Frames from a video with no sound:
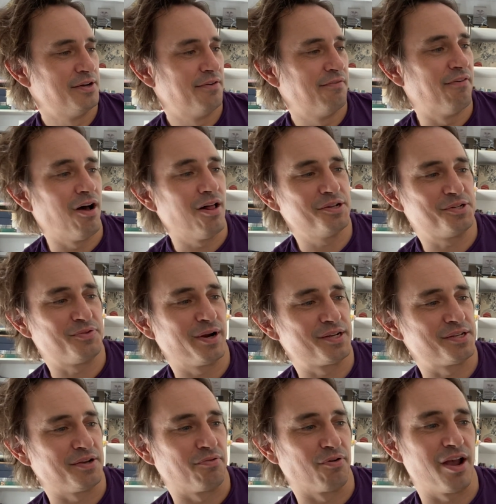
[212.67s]
Violet
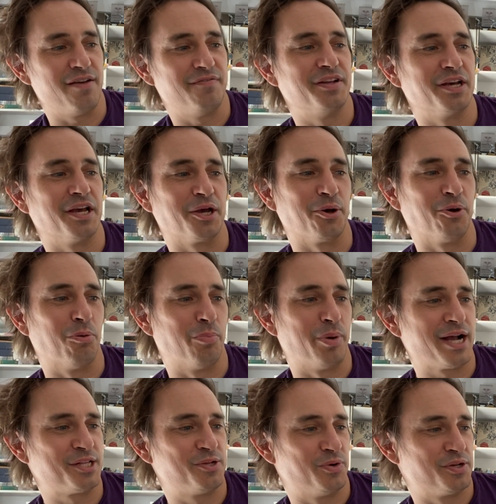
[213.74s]
directs the gravedigger girl
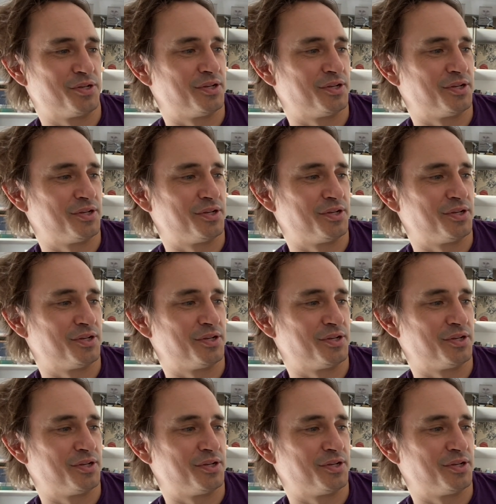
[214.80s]
back to her